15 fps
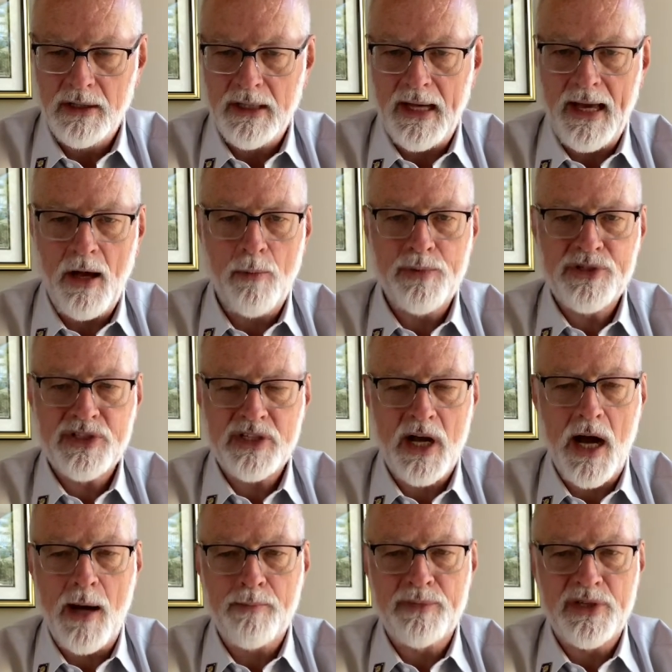to help
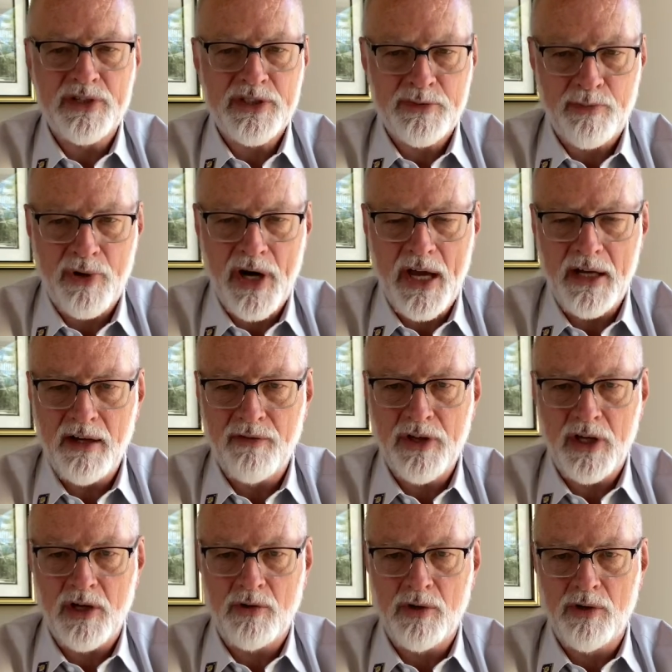stop the spread of
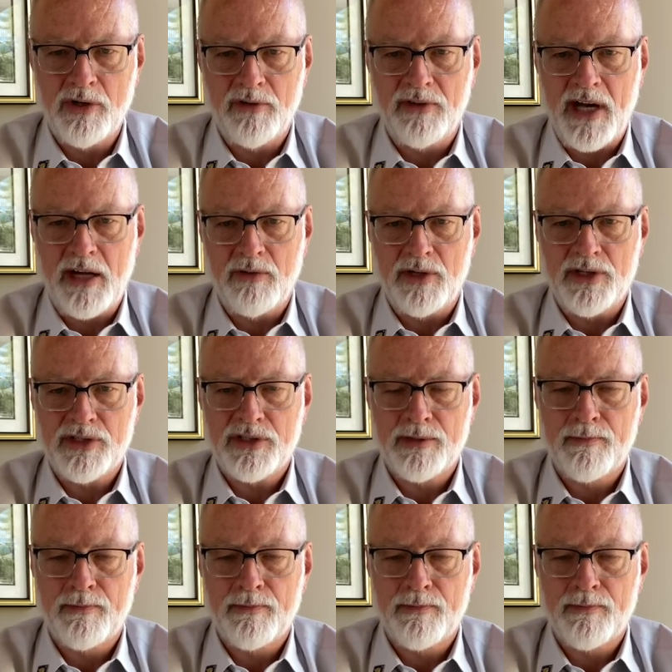the coronavirus.